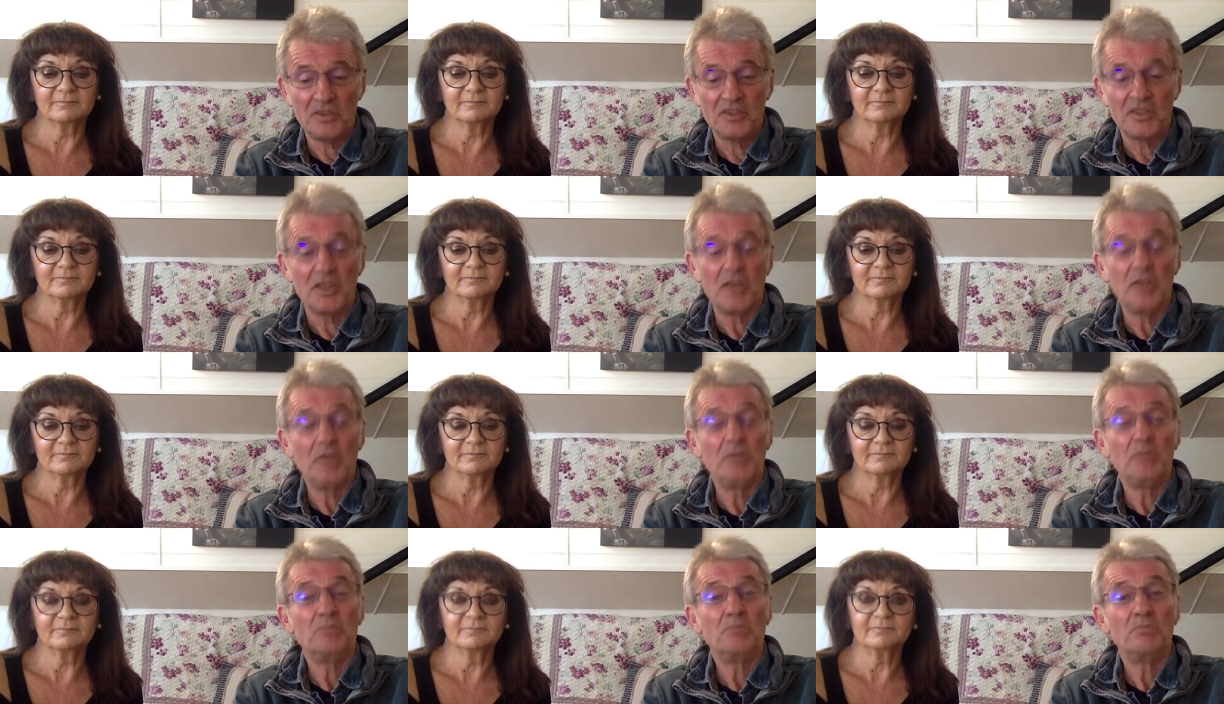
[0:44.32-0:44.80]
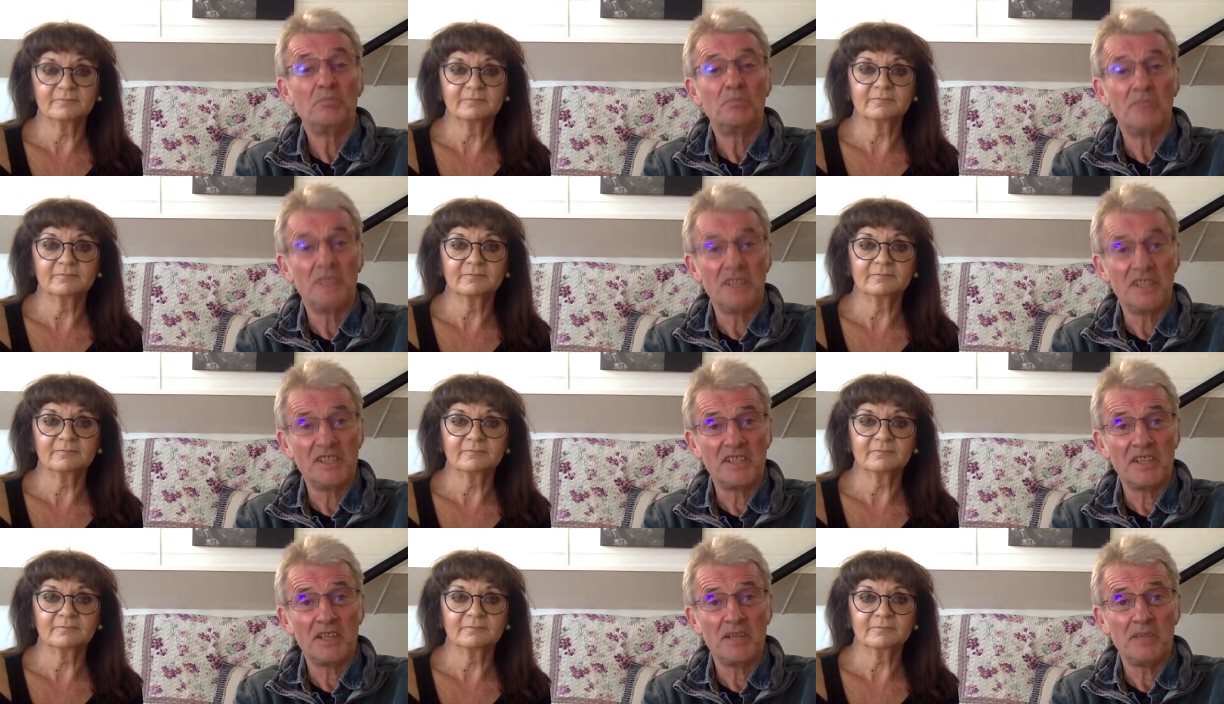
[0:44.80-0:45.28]
Speaker 1: so
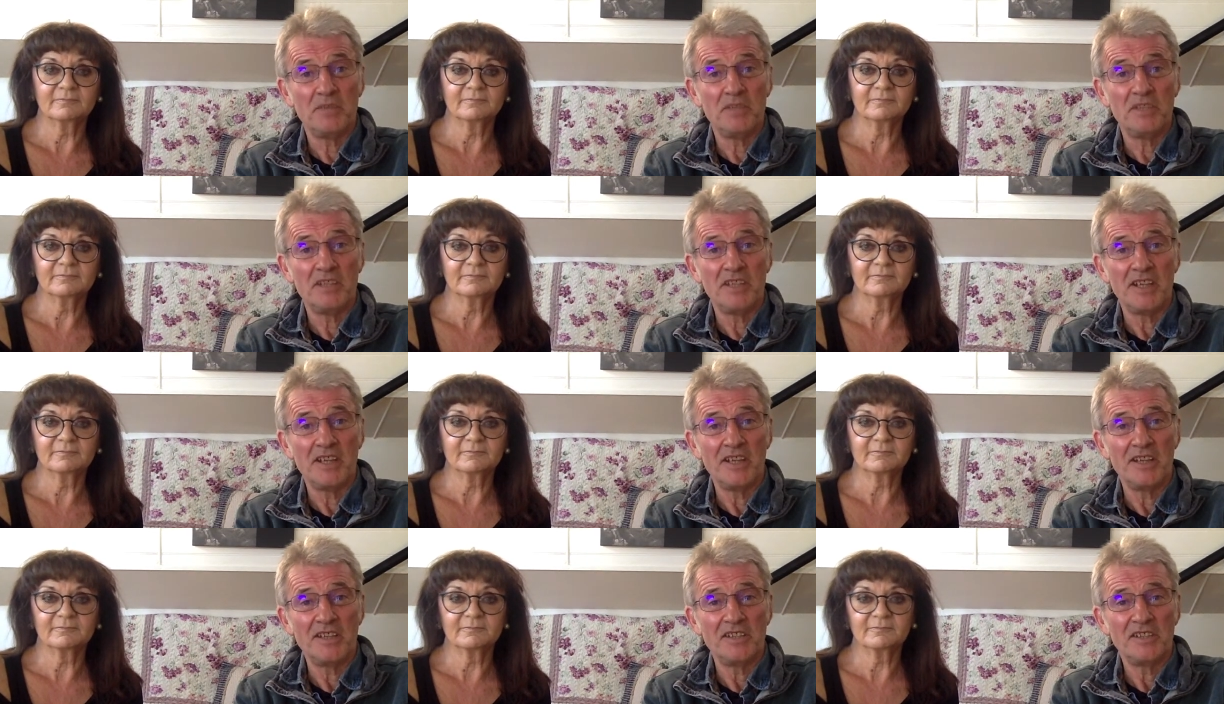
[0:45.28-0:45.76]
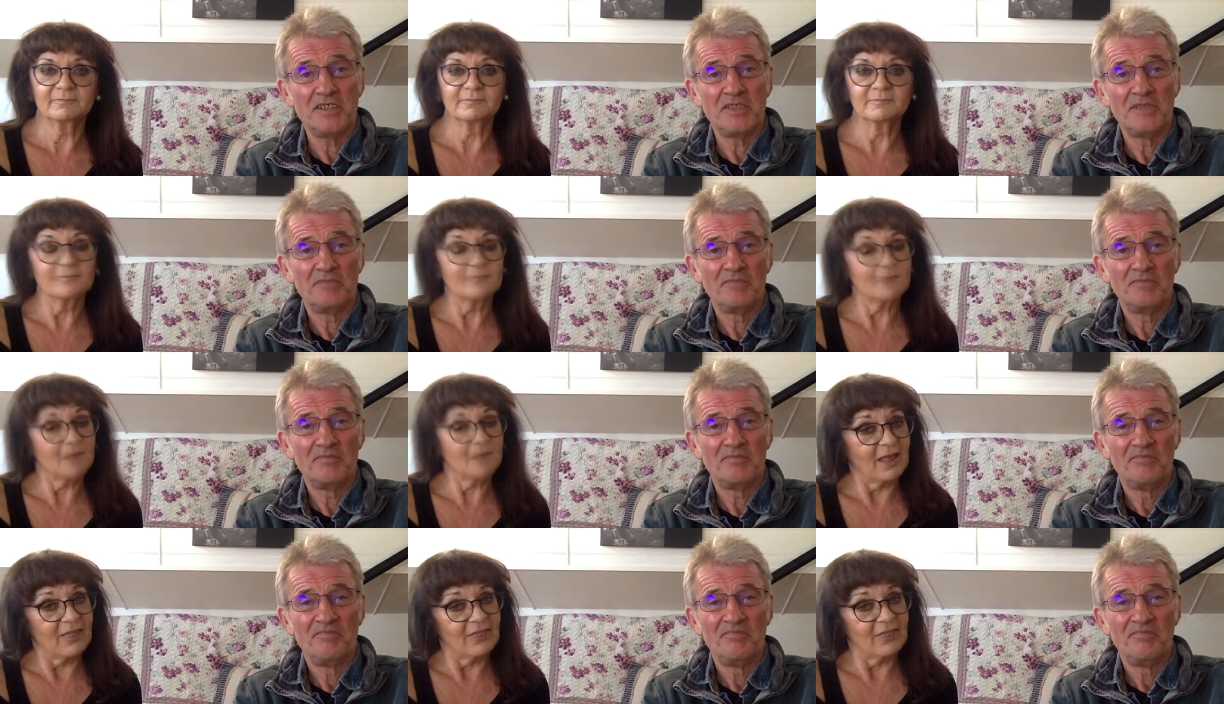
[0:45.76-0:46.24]
please keep in touch.
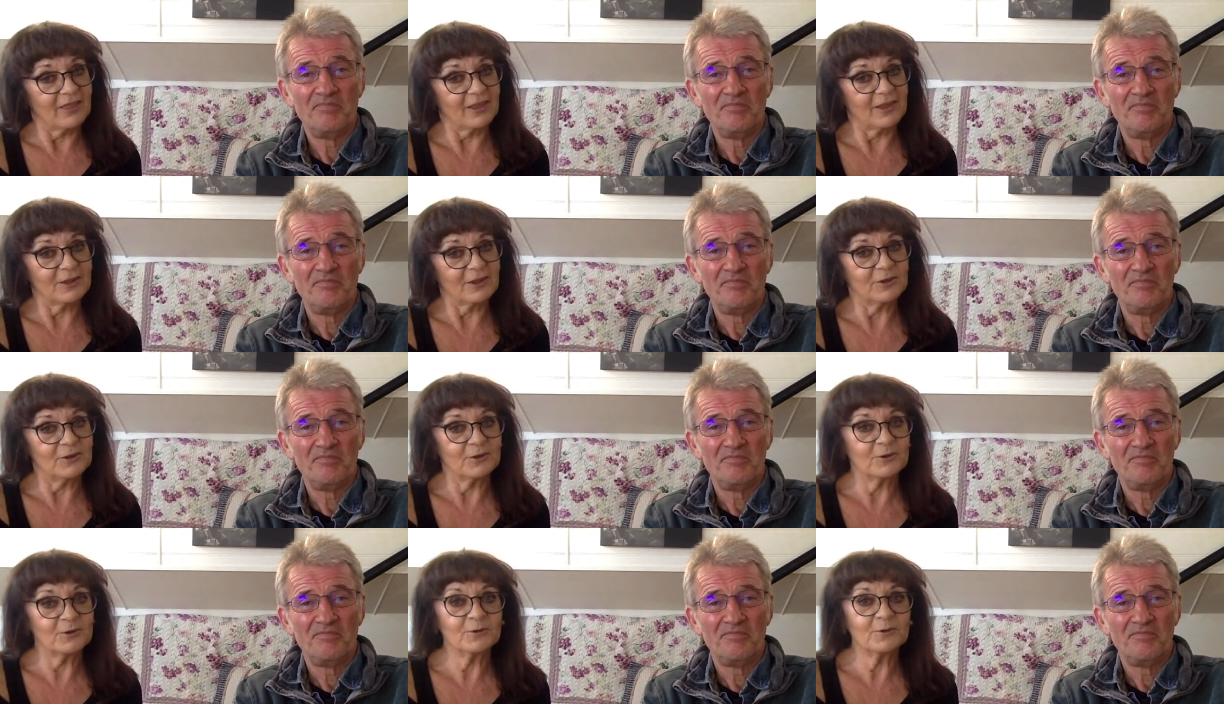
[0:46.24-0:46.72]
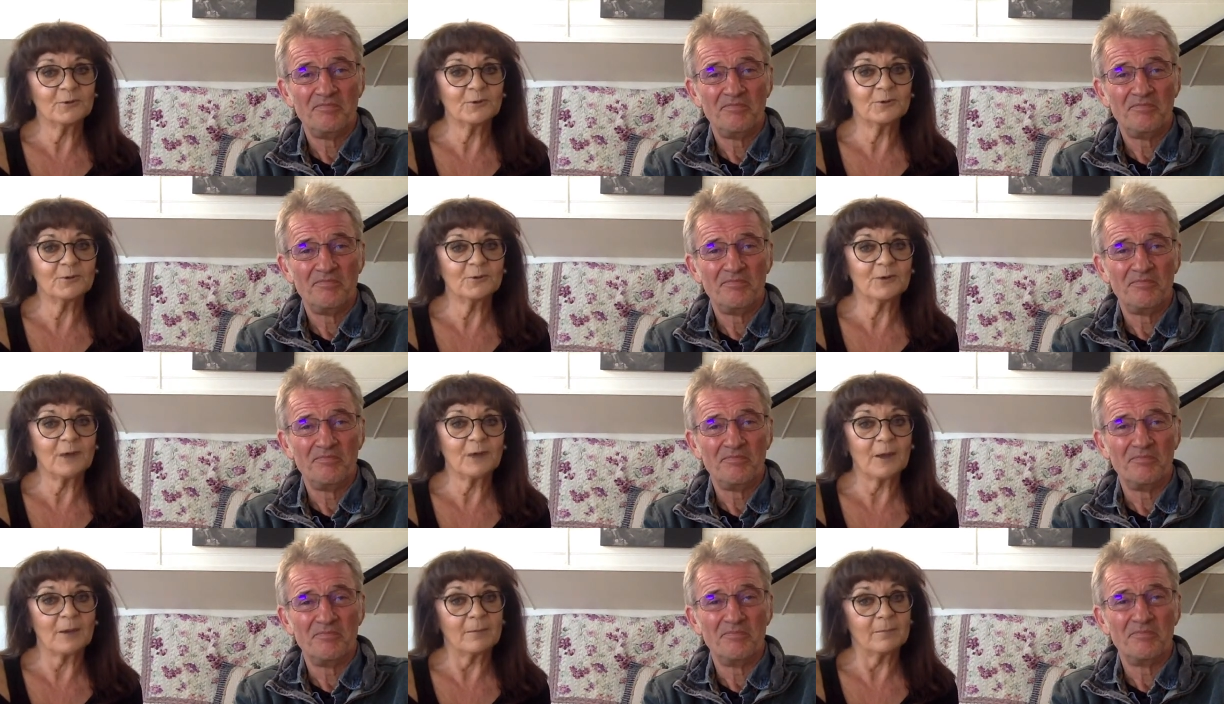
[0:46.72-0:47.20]
Speaker 2: Thank
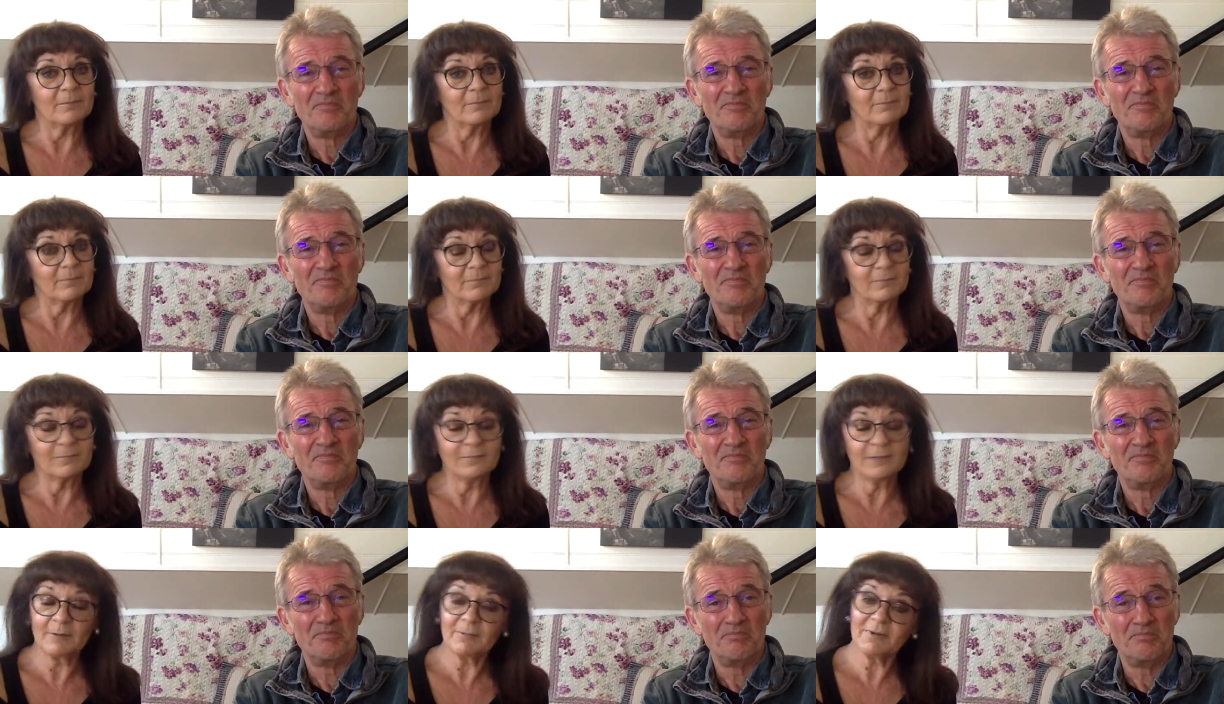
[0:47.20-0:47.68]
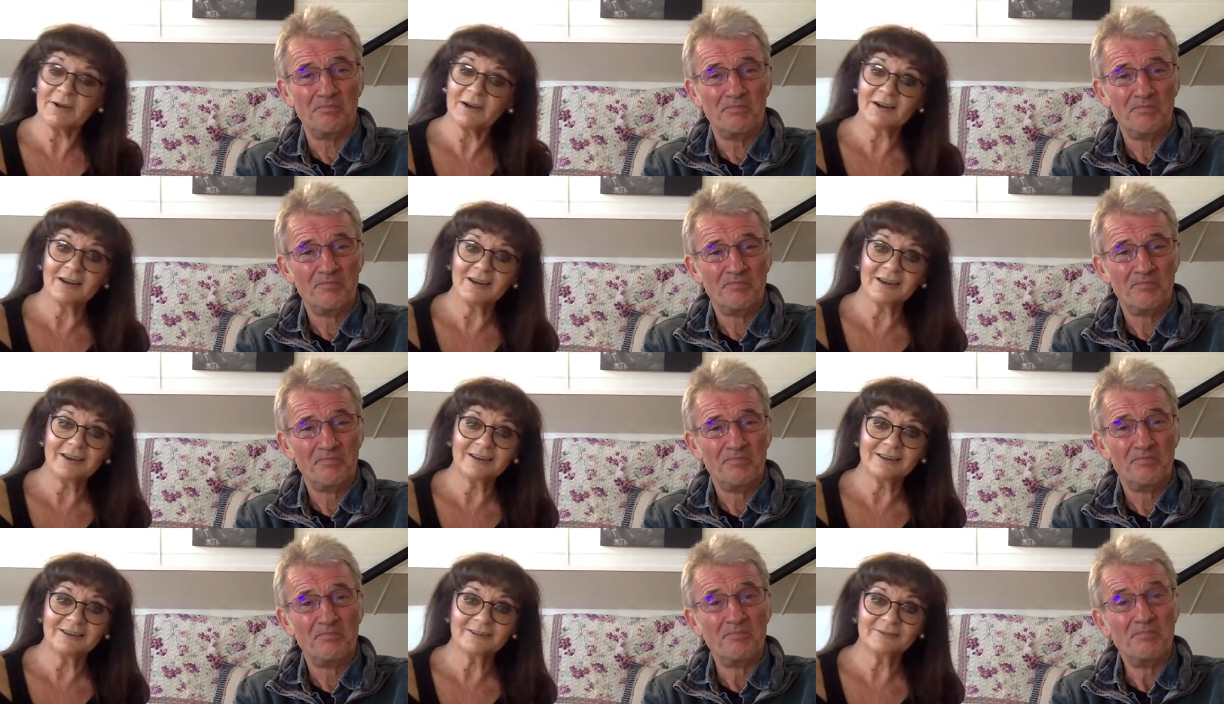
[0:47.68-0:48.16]
you, and um, bye
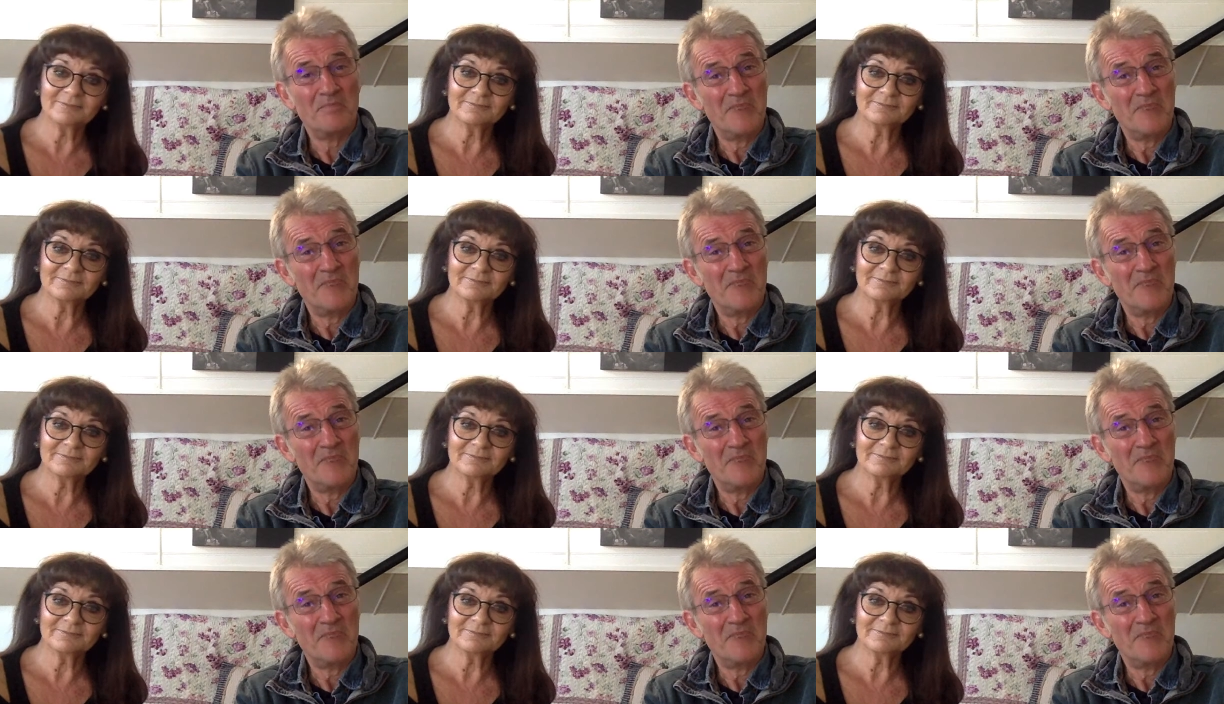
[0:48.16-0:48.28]
bye.